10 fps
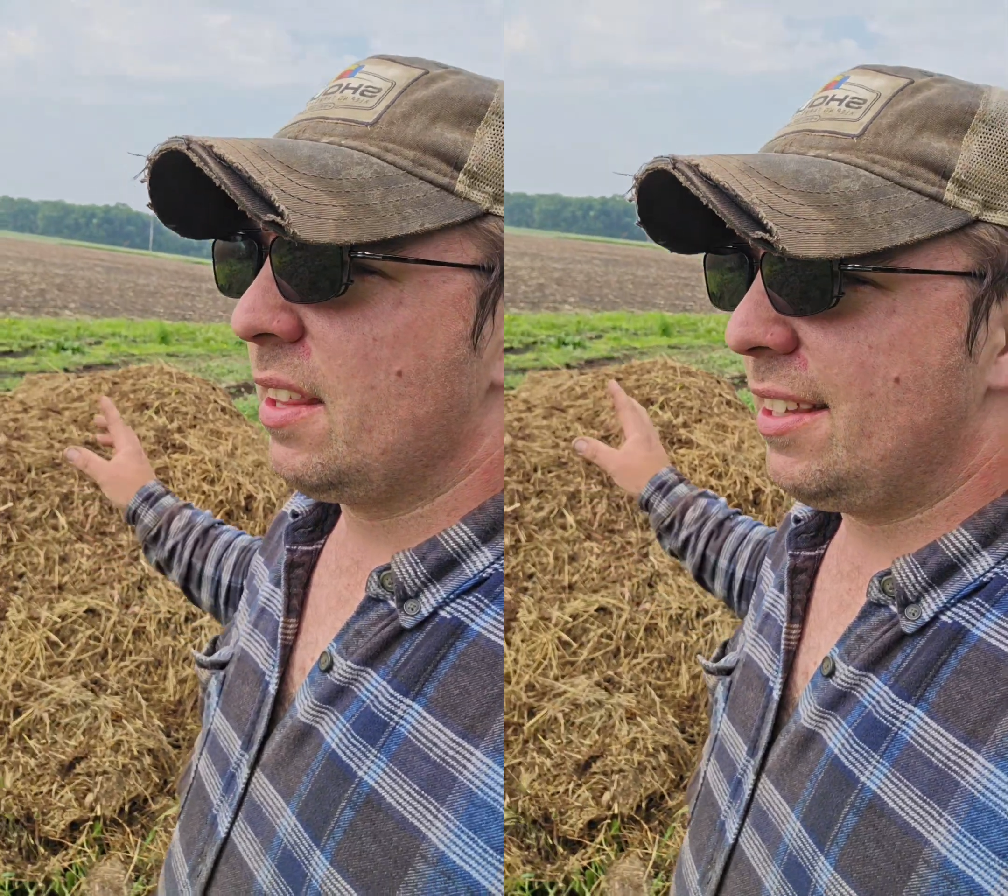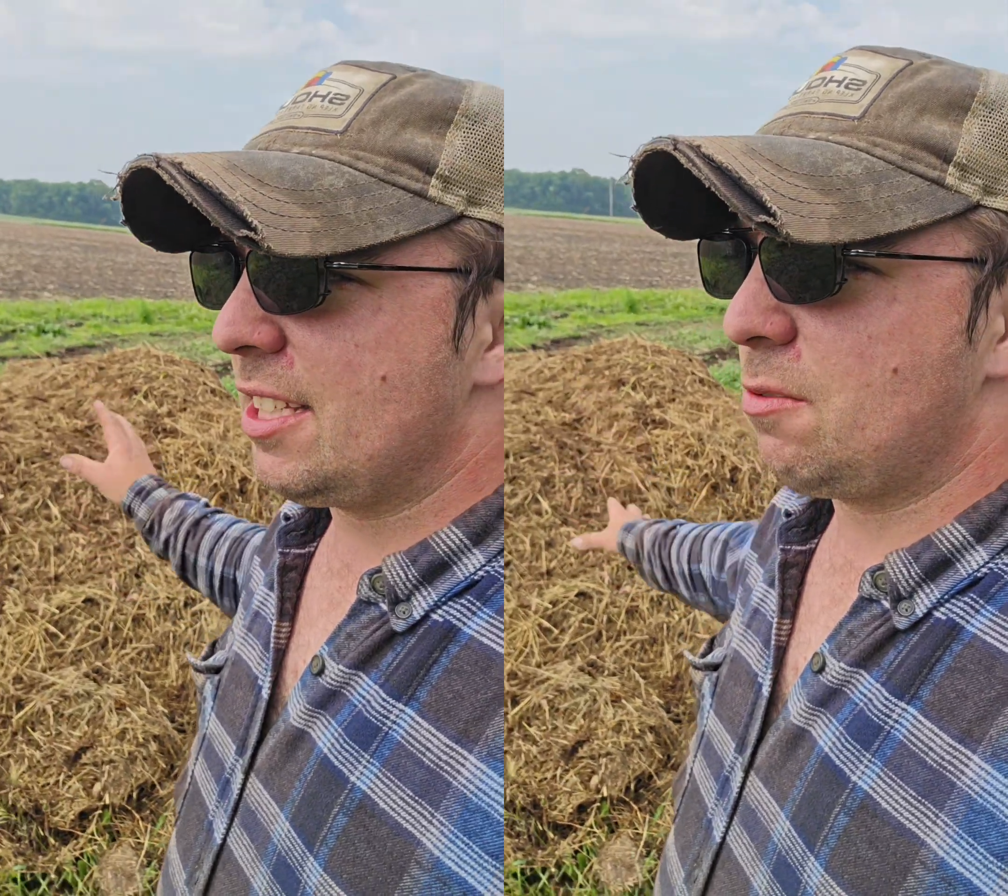
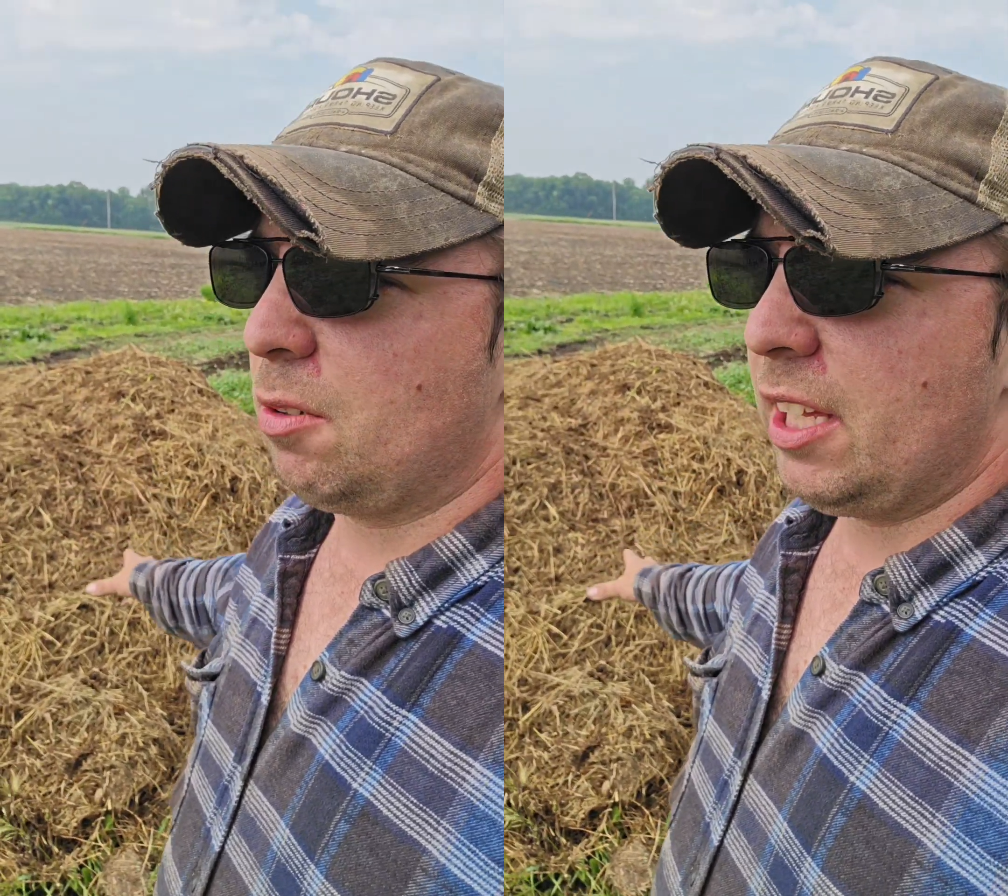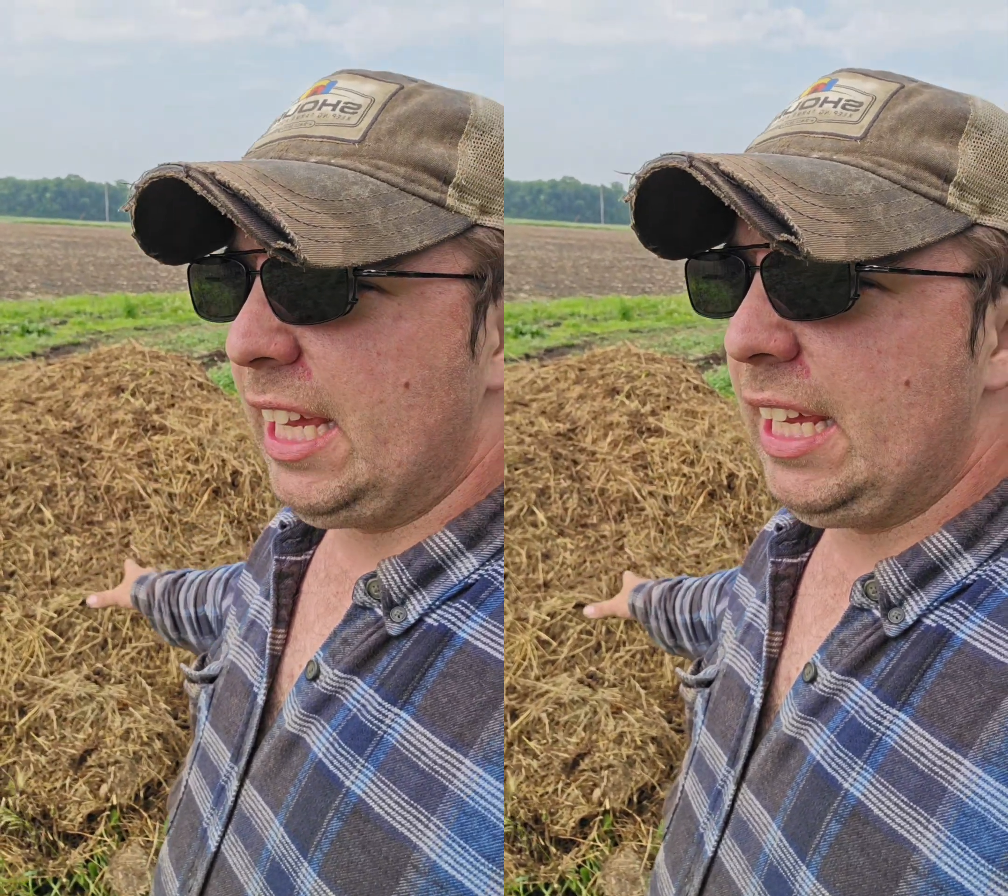this
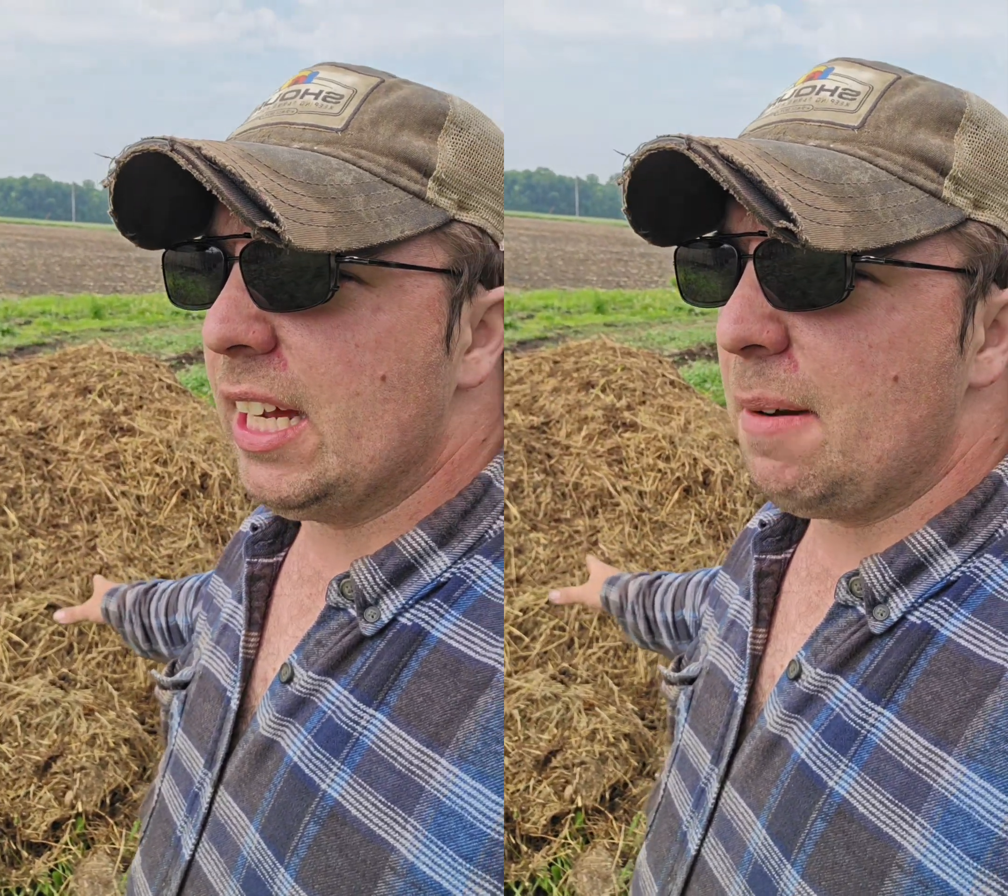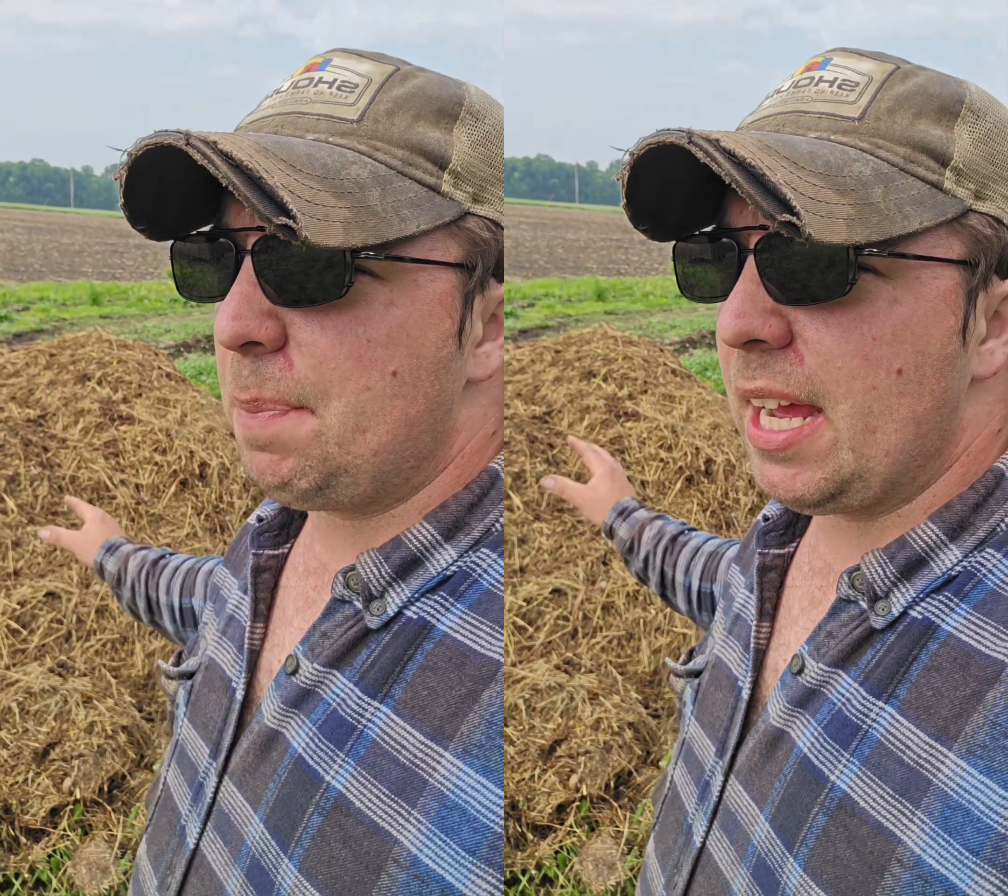will heat up